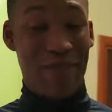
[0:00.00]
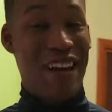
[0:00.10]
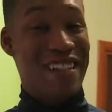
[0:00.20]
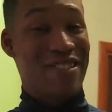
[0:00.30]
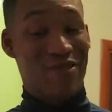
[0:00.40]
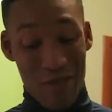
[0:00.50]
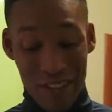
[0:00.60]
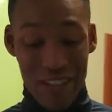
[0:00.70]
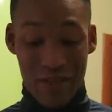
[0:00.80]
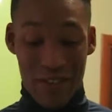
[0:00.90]
If you guys
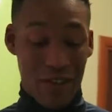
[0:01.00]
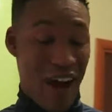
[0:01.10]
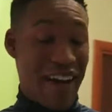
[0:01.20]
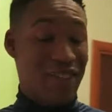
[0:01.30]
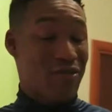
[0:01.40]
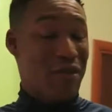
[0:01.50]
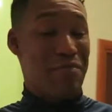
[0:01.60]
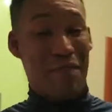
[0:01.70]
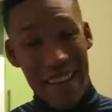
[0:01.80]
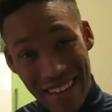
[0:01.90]
enjoyed this video, I
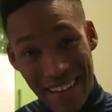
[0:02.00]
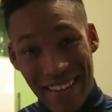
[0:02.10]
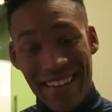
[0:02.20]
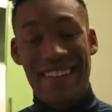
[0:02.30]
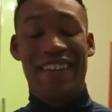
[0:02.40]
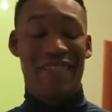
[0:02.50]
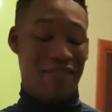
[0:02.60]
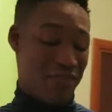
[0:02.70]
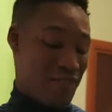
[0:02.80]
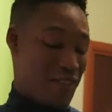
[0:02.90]
enjoyed making it,
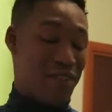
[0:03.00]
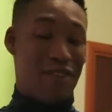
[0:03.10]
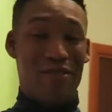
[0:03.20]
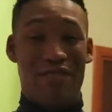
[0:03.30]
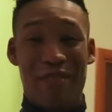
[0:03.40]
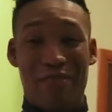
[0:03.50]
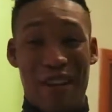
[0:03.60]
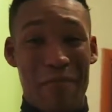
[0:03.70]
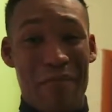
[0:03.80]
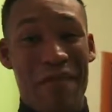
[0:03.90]
leave the video a huge thumbs
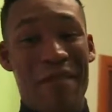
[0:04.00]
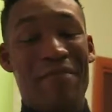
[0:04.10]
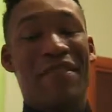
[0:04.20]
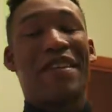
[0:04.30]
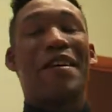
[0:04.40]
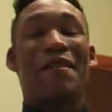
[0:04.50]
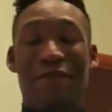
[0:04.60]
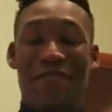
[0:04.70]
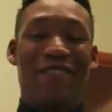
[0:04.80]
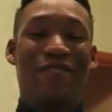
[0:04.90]
up.
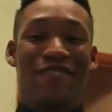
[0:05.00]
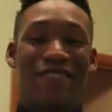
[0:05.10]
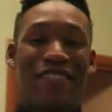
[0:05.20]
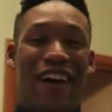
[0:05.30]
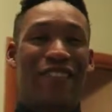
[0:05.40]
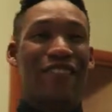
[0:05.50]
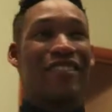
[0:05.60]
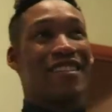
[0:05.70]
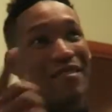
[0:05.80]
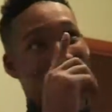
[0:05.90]
If you're new to the
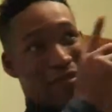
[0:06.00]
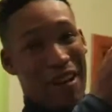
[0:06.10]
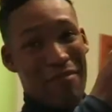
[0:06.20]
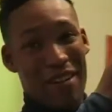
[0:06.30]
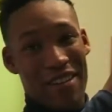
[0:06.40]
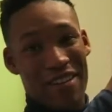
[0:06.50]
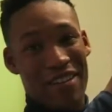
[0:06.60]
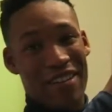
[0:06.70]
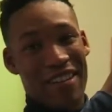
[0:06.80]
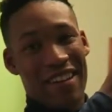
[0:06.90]
channel, subscribe right
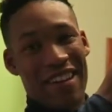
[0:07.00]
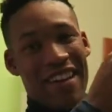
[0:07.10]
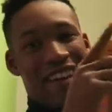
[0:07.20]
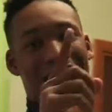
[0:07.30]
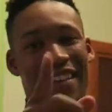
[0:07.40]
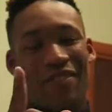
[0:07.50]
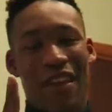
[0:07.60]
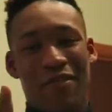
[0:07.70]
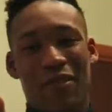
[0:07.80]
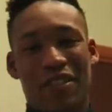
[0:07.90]
here. And if you
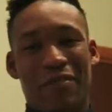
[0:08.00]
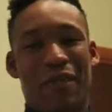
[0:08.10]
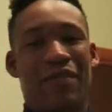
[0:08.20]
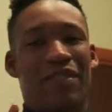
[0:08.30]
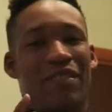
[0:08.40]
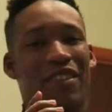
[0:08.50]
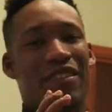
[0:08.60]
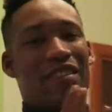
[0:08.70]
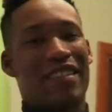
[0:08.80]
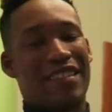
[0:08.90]
haven't watched the previous
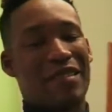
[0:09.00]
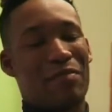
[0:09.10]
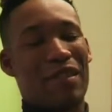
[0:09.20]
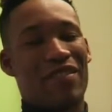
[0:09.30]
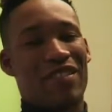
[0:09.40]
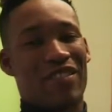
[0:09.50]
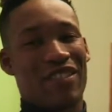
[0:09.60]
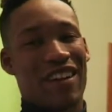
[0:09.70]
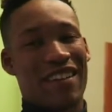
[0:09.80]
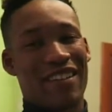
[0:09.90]
video, this is the previous
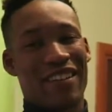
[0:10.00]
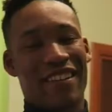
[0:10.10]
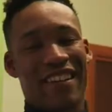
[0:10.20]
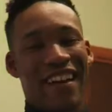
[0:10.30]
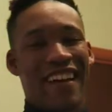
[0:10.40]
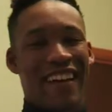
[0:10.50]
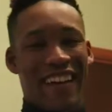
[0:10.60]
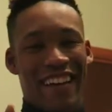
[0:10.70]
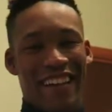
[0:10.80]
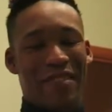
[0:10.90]
video right here.
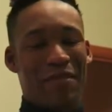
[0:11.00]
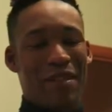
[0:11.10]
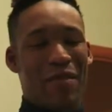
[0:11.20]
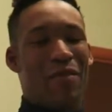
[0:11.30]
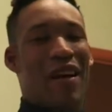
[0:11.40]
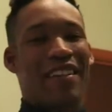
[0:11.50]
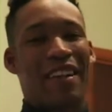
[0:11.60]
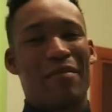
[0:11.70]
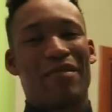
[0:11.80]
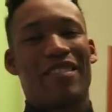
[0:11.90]
It's been here with Mike
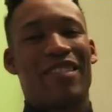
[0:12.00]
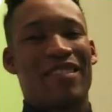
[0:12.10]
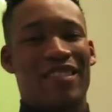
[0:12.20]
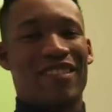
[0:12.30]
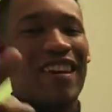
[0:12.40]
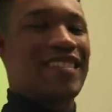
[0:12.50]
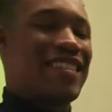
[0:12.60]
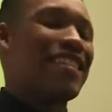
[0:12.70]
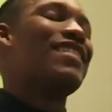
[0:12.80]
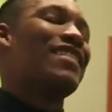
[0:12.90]
Diamonds. I'm gonna see you
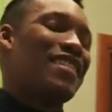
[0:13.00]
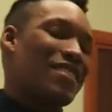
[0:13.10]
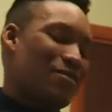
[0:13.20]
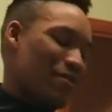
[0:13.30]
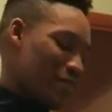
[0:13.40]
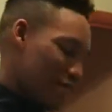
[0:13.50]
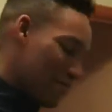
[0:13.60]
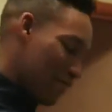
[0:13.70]
guys in the next one.